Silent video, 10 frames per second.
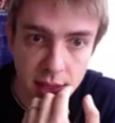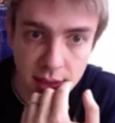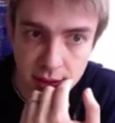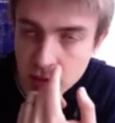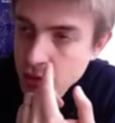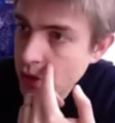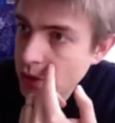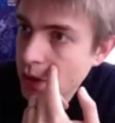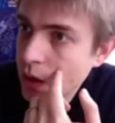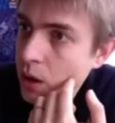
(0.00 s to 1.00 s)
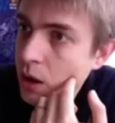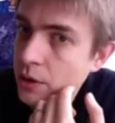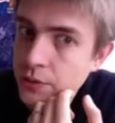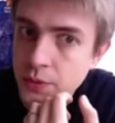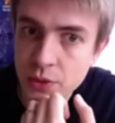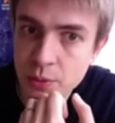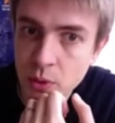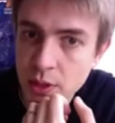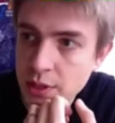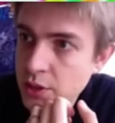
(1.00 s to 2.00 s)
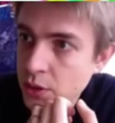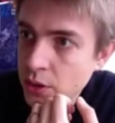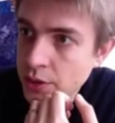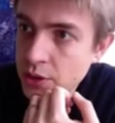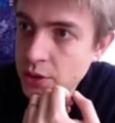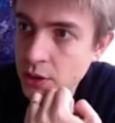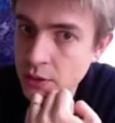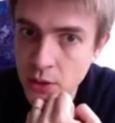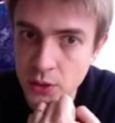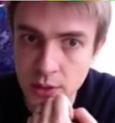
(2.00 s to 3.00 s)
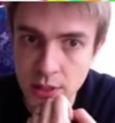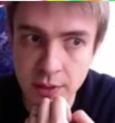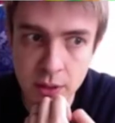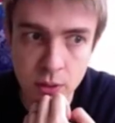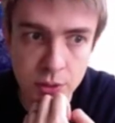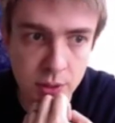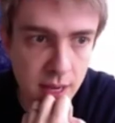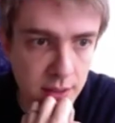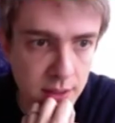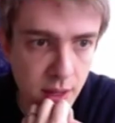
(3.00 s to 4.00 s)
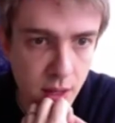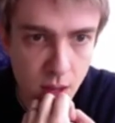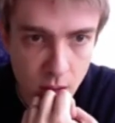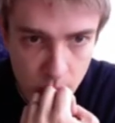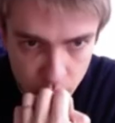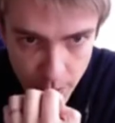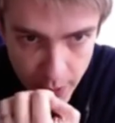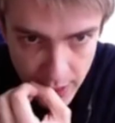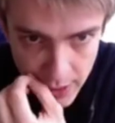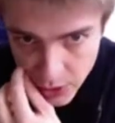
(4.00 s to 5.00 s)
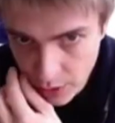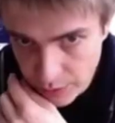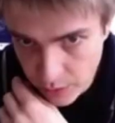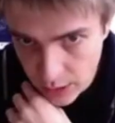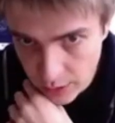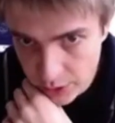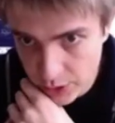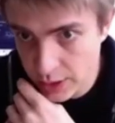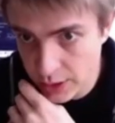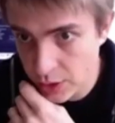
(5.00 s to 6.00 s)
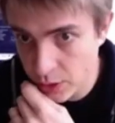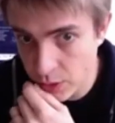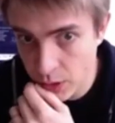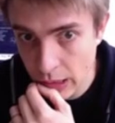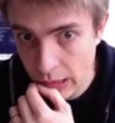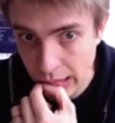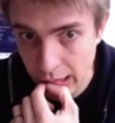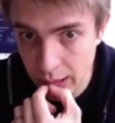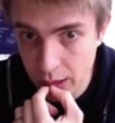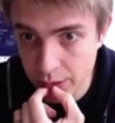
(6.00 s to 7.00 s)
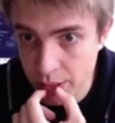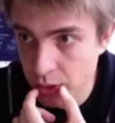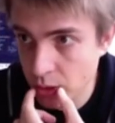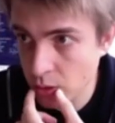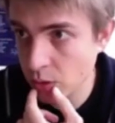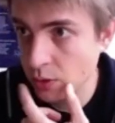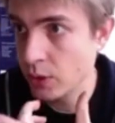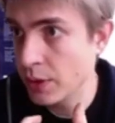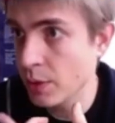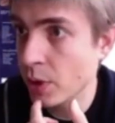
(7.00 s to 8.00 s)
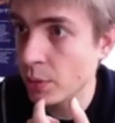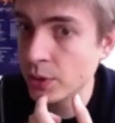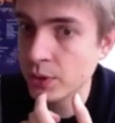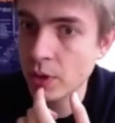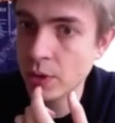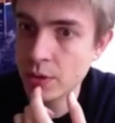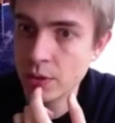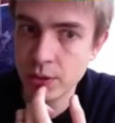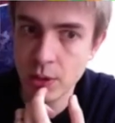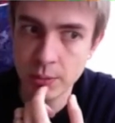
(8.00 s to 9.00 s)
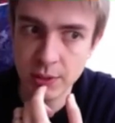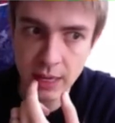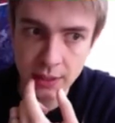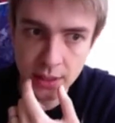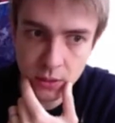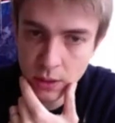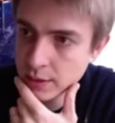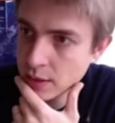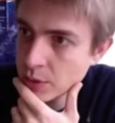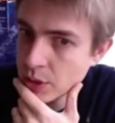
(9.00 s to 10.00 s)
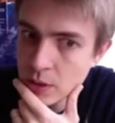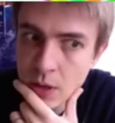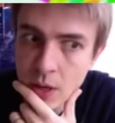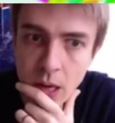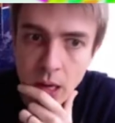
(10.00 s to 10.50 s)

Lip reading: extinction for small initial condition, not too difficult to get, propagation for large initial condition, so at the moment under some technical assumption,